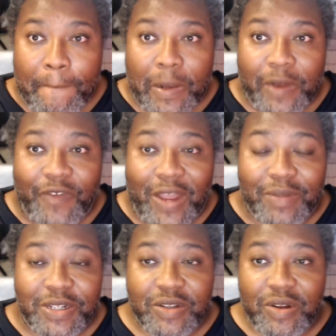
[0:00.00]

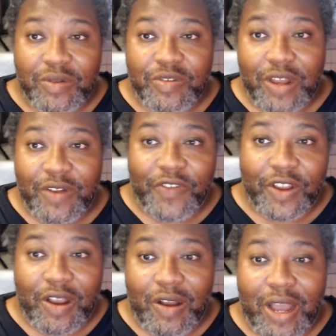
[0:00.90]
Families are going to try to
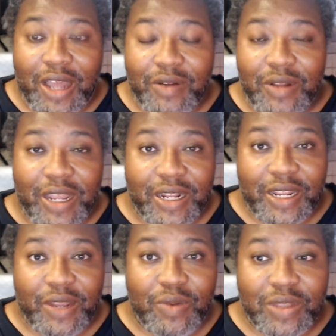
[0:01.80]
figure out how to
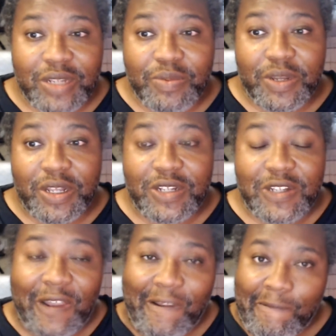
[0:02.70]
deal with this
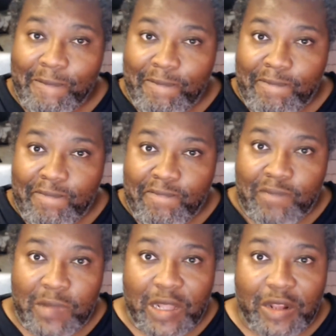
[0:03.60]
because
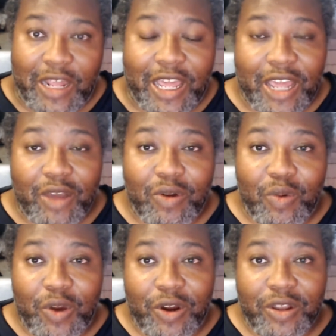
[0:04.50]
they can't go
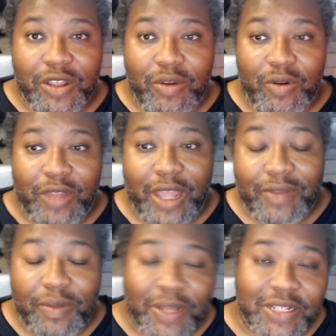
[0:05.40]
to work or they
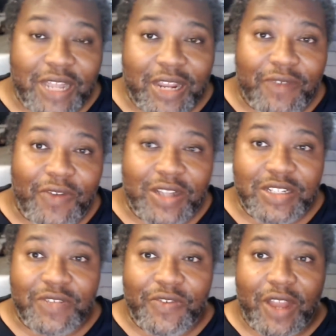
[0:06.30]
have to make
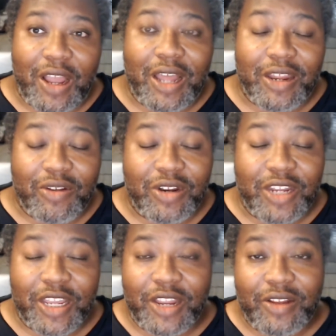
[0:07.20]
sacrifices to figure out how they're going to
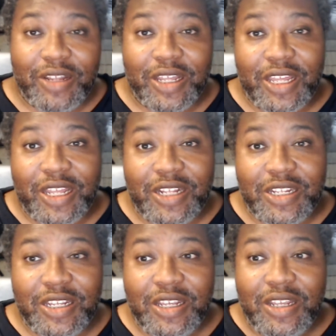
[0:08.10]
take care of their
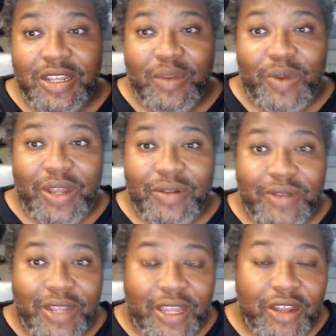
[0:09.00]
kids
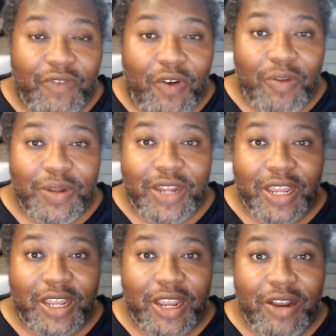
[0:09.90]
when it could have all been
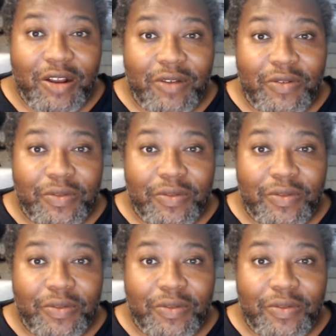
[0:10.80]
taken care of